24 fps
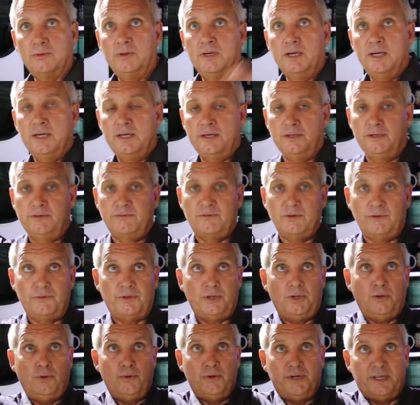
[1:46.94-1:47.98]
you've got
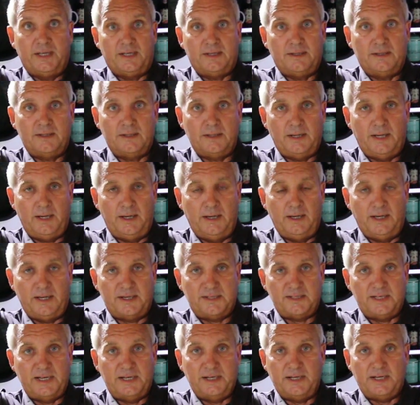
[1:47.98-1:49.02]
the awning
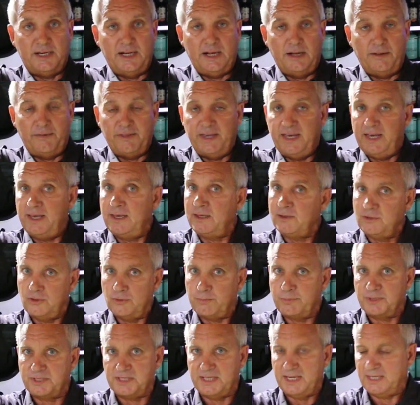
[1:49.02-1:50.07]
extended out there,
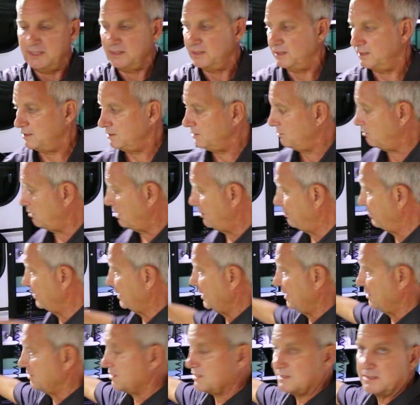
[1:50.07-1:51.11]
you're protected. You're up
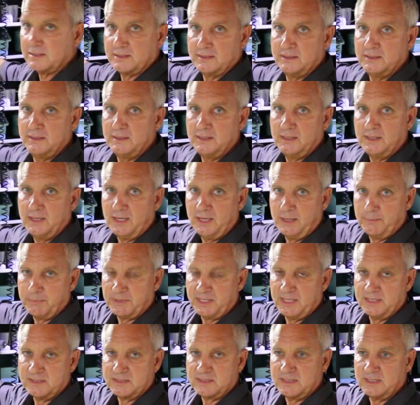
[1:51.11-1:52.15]
against
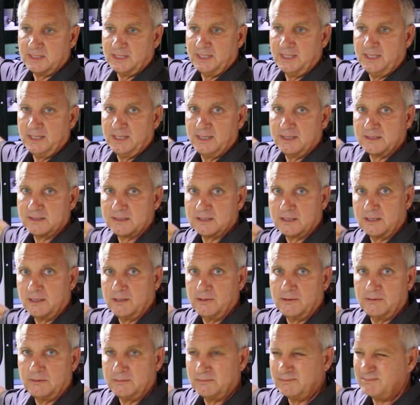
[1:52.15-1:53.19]
it here.
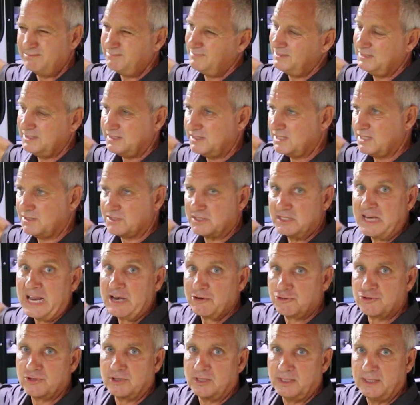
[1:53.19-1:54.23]
So it's just
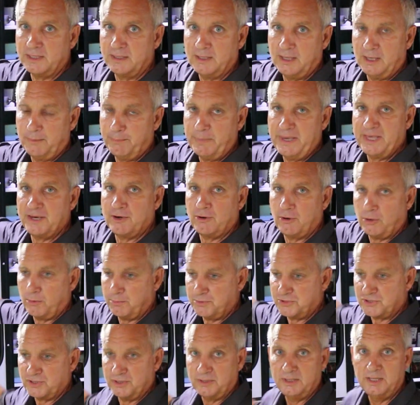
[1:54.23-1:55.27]
naturally a better
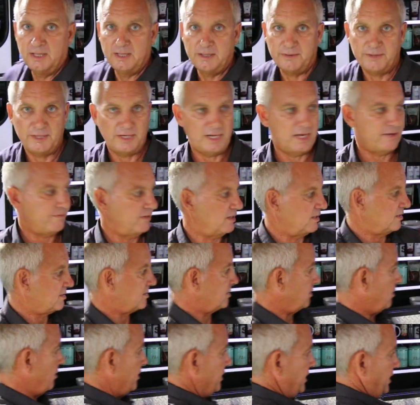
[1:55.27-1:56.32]
option than having a
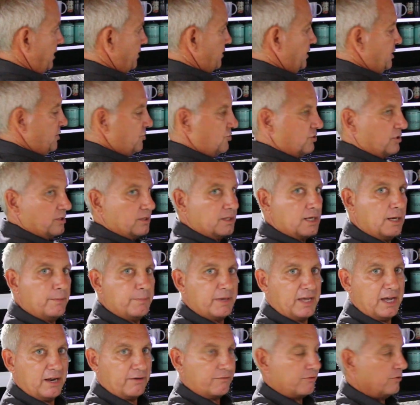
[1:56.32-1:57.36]
slide-out kitchen
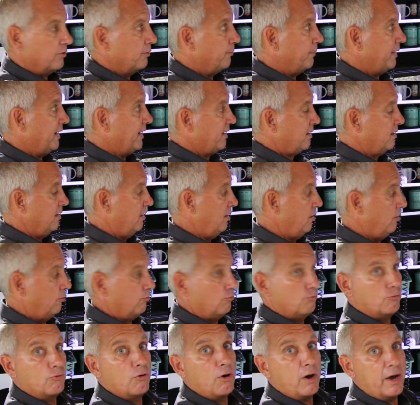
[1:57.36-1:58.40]
coming out from the back,
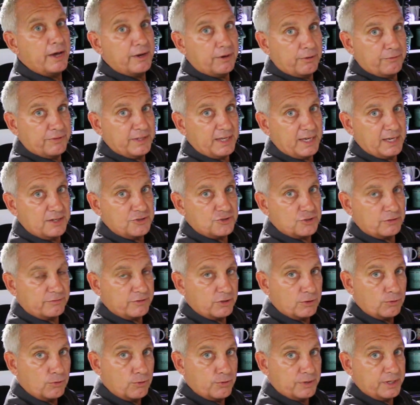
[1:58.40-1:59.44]
right on the edge of
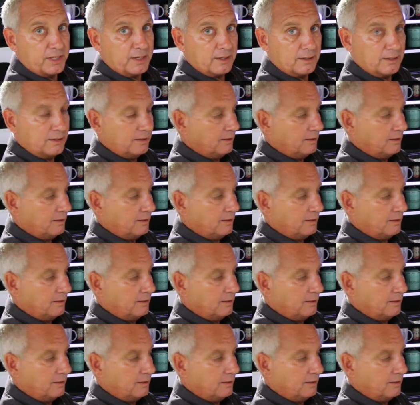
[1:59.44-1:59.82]
your awning.